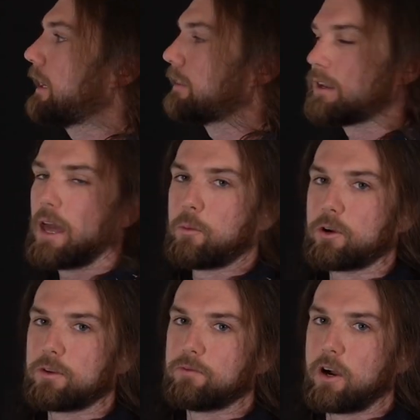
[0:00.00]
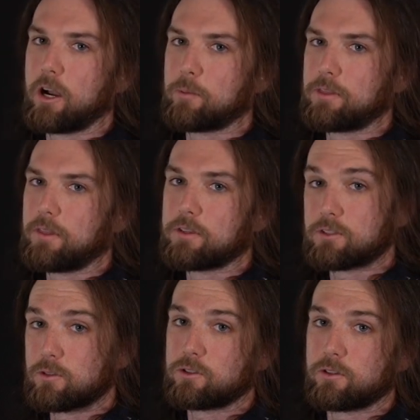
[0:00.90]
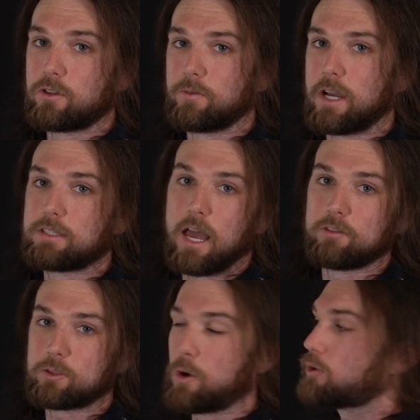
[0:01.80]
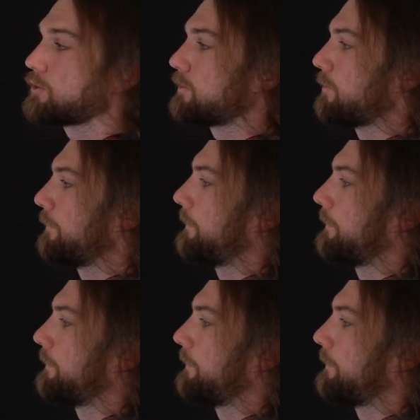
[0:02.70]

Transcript: in the network environment that this user and device have exposure to.